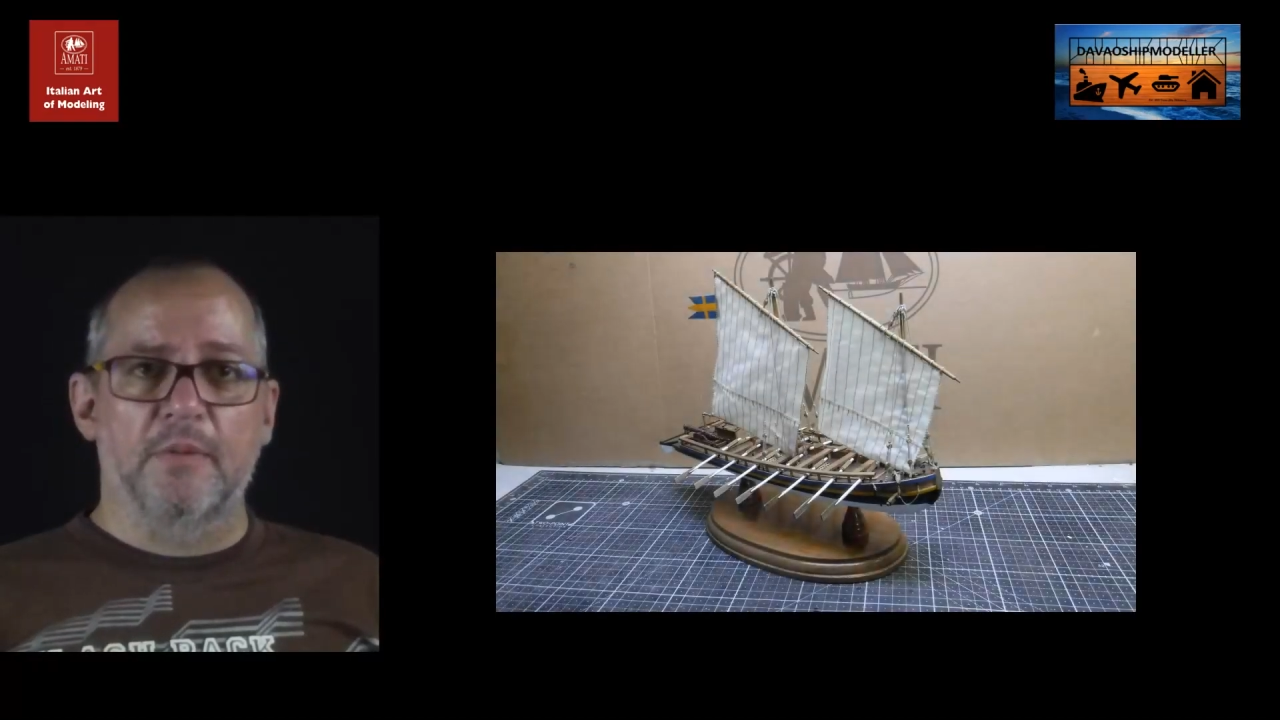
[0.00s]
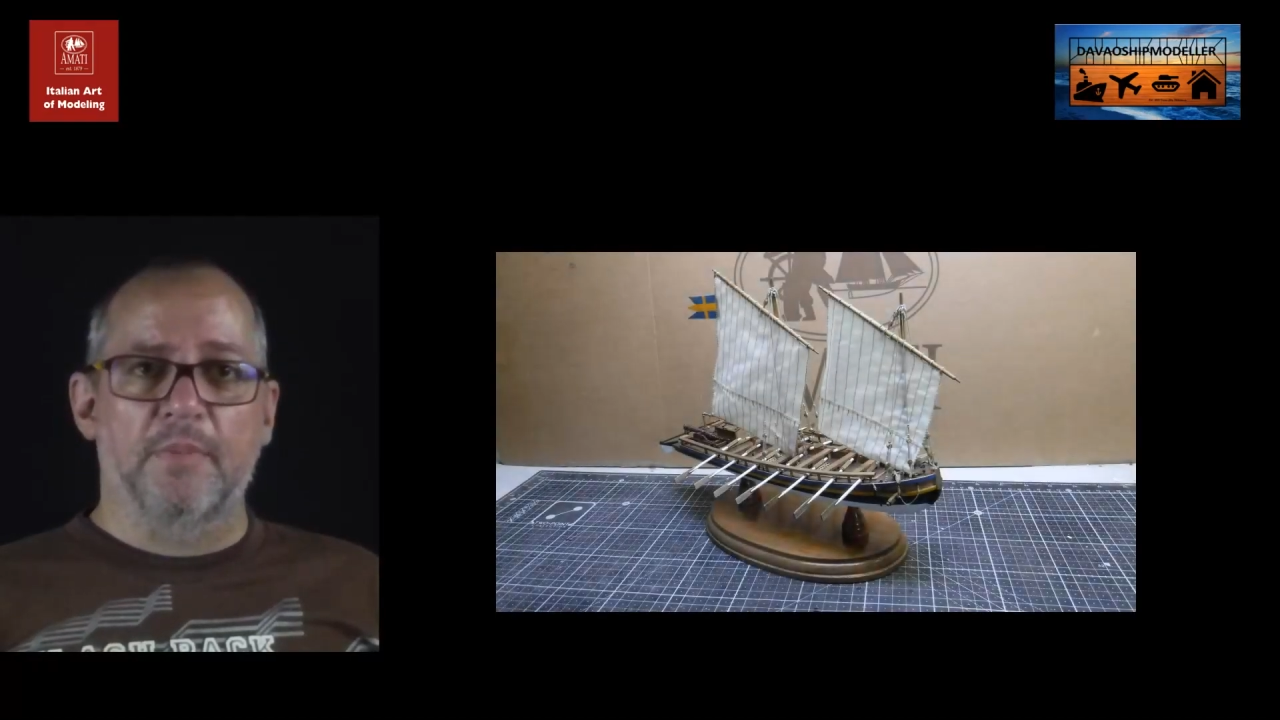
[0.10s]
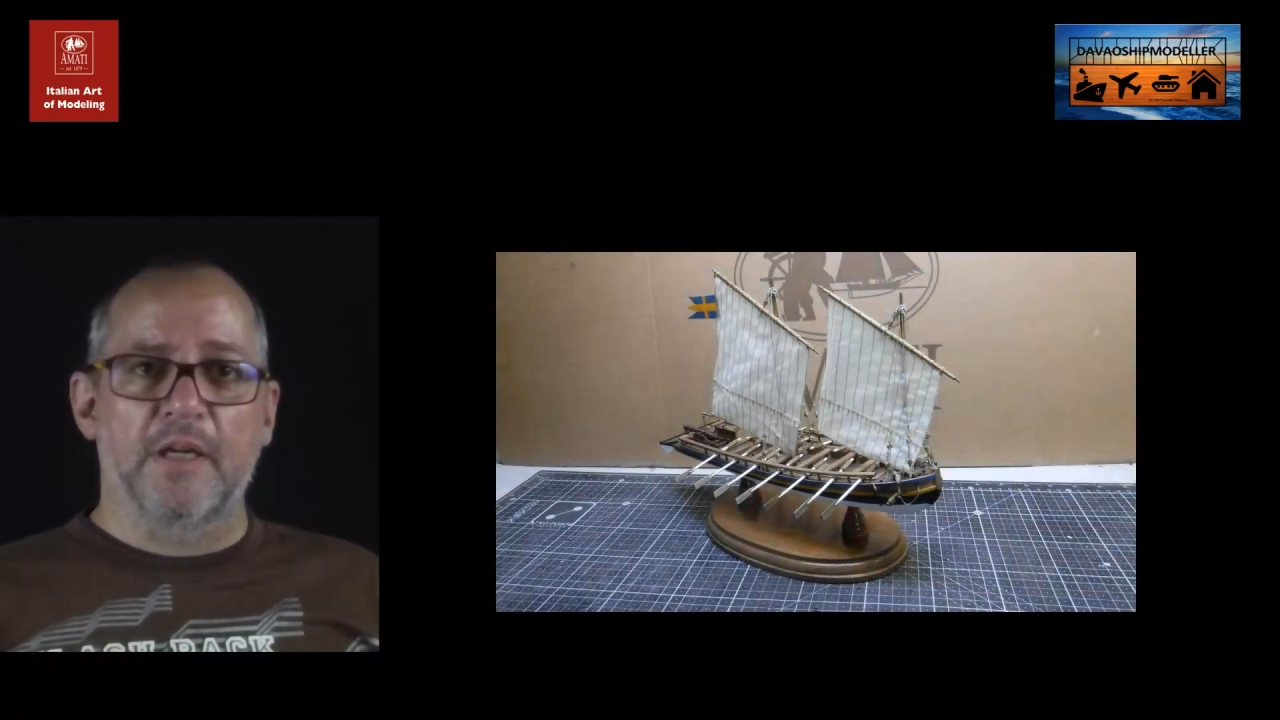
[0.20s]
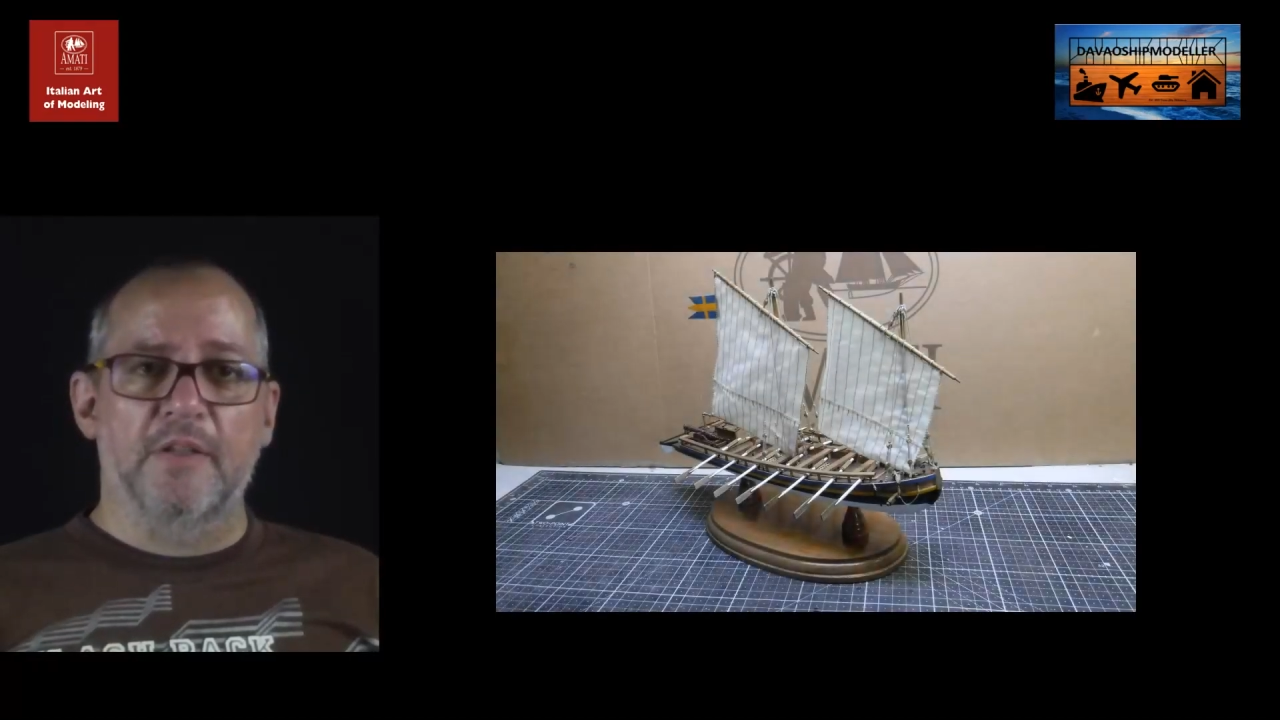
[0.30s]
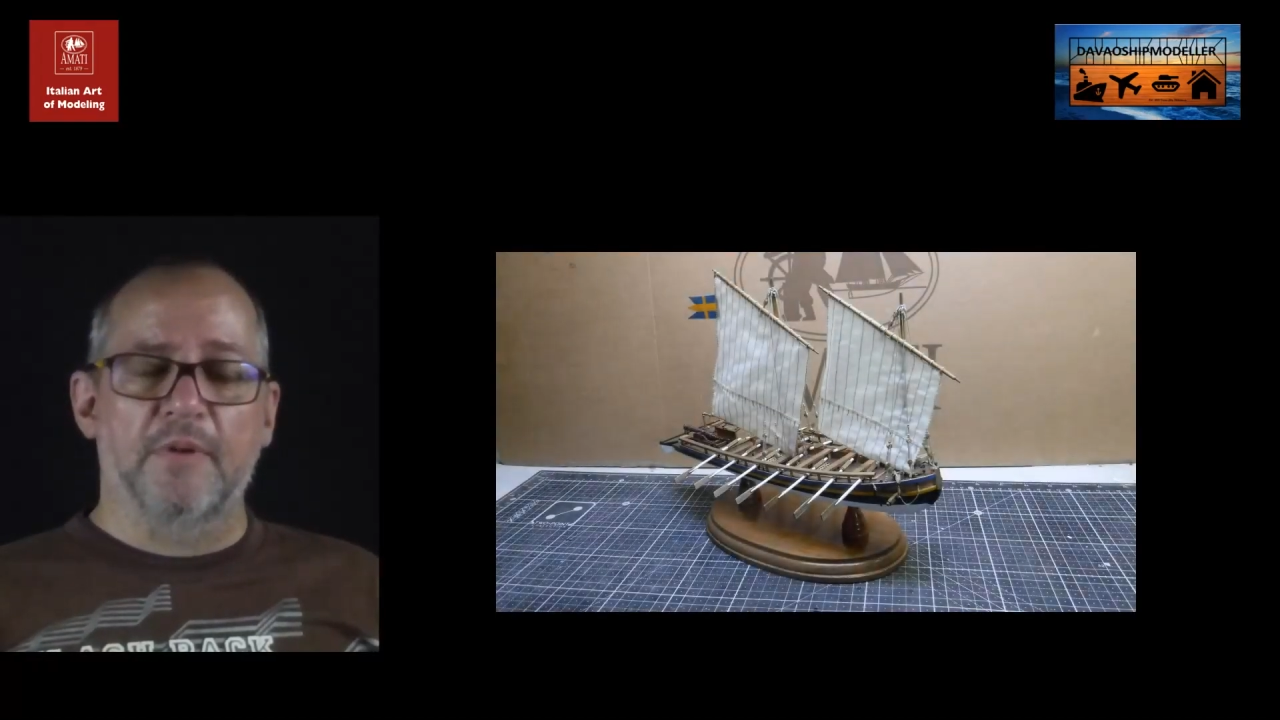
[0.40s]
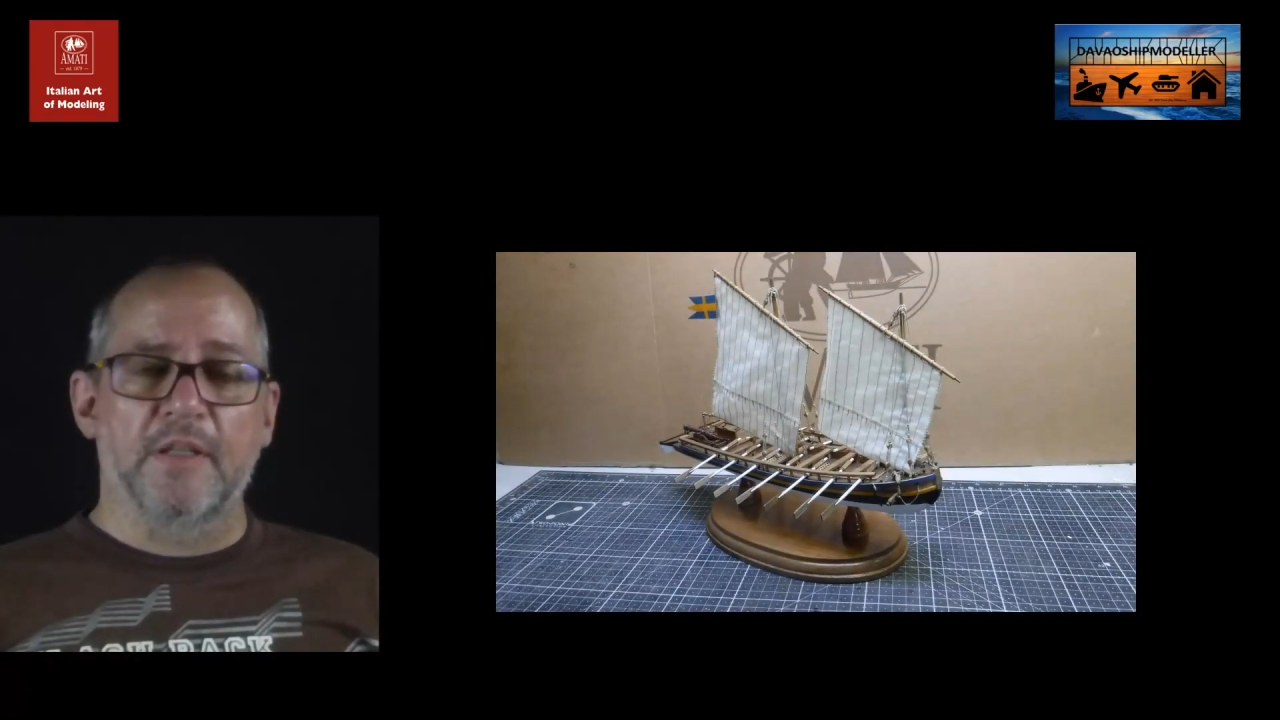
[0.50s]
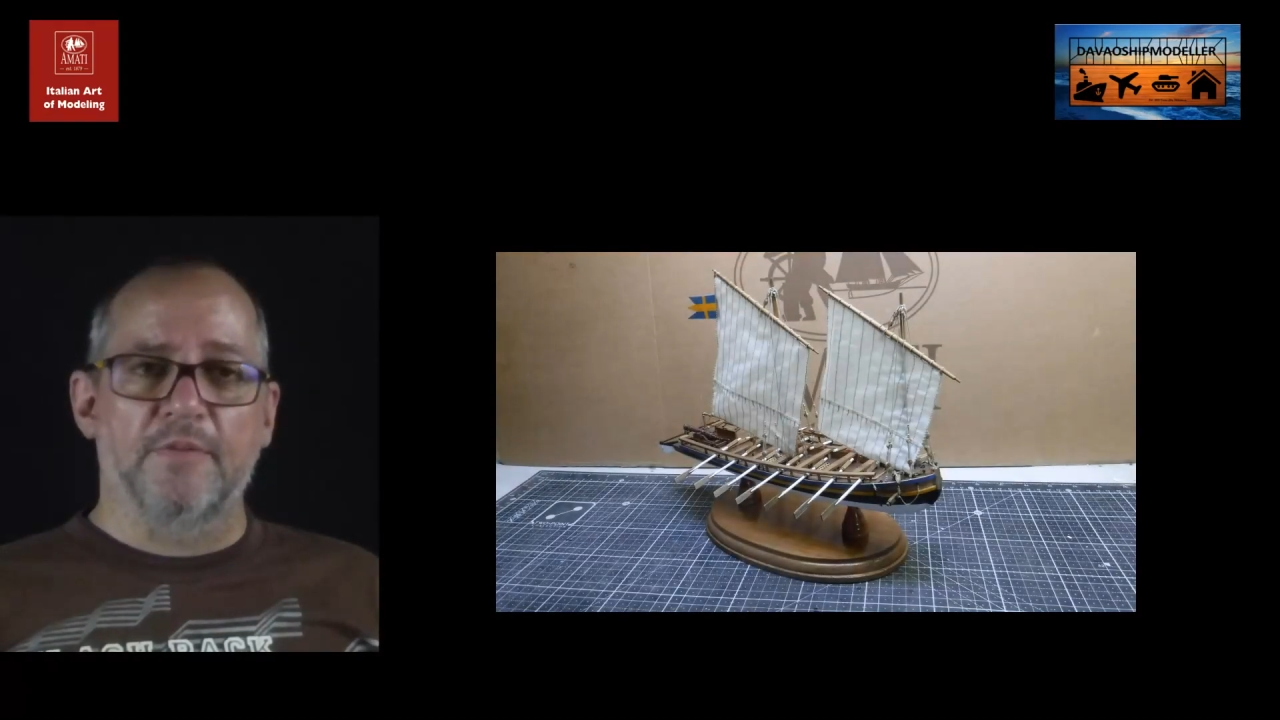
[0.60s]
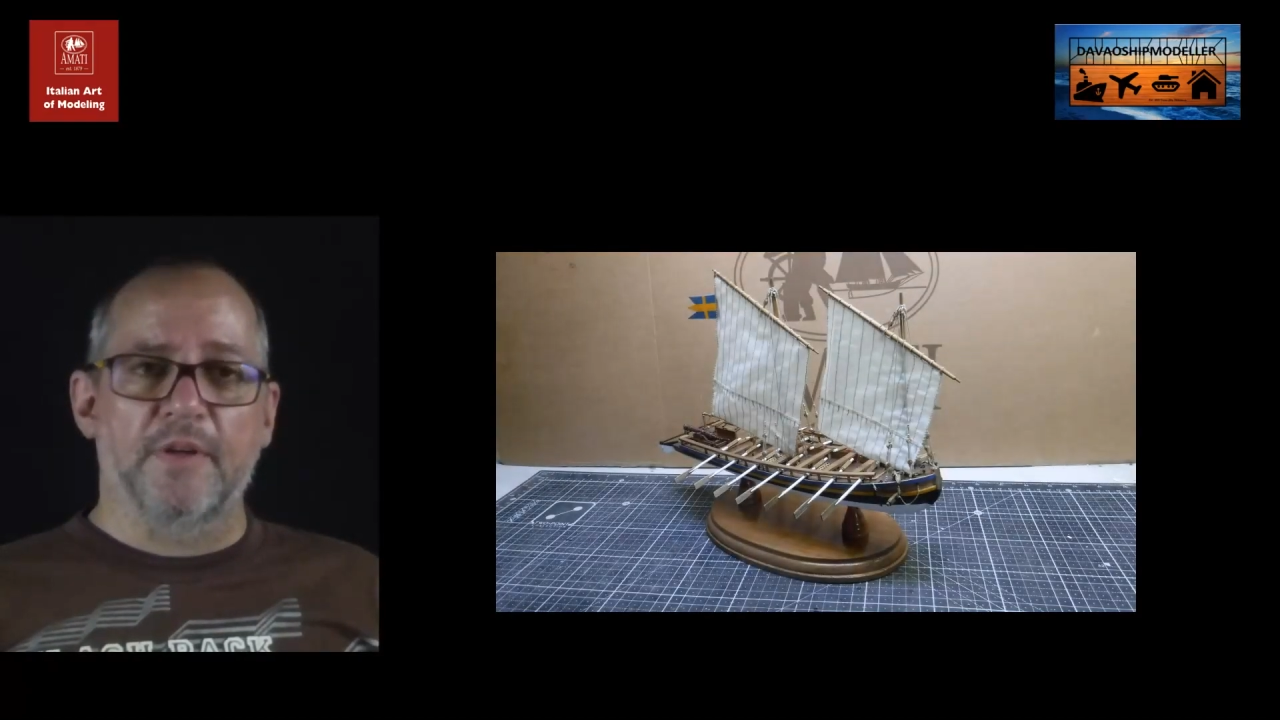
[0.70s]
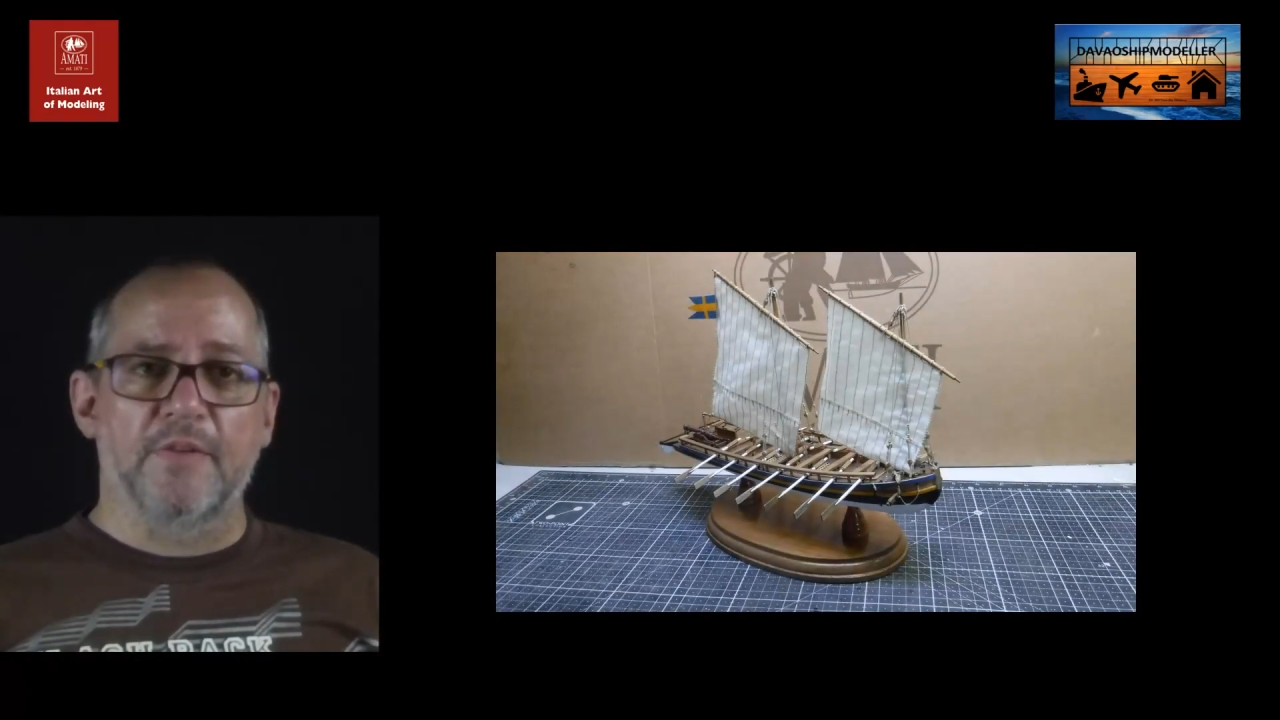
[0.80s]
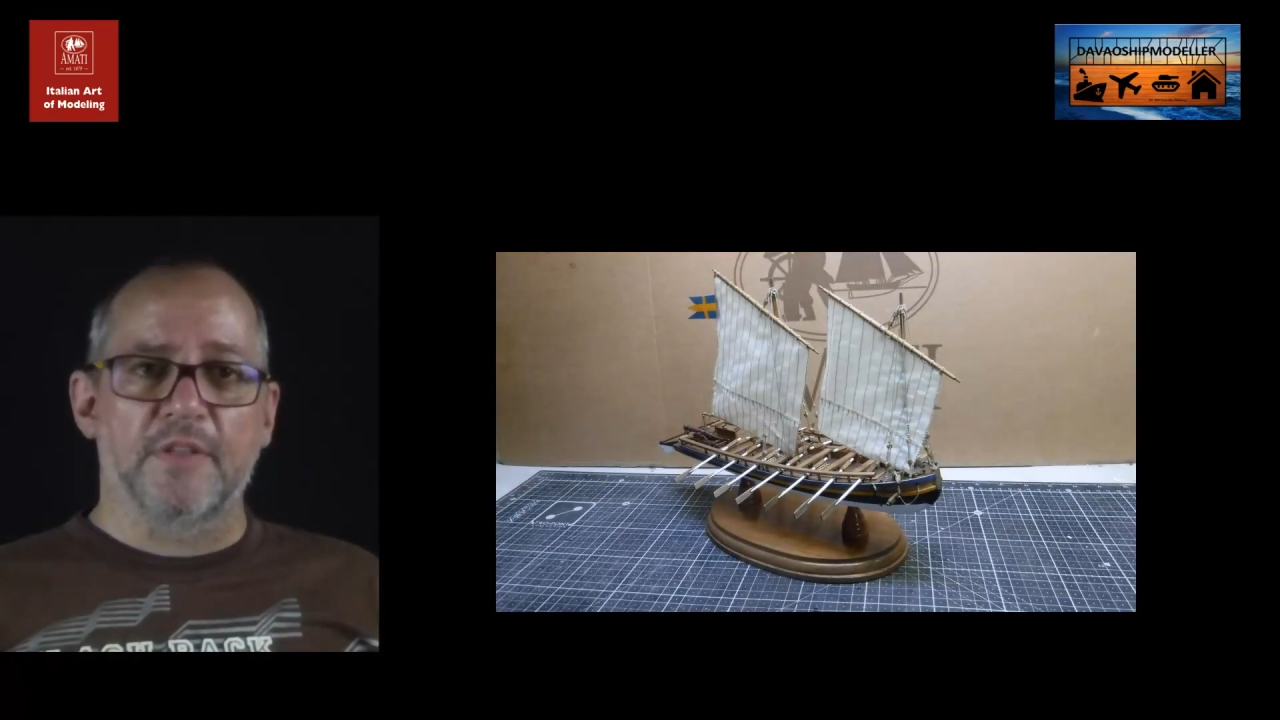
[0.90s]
by 25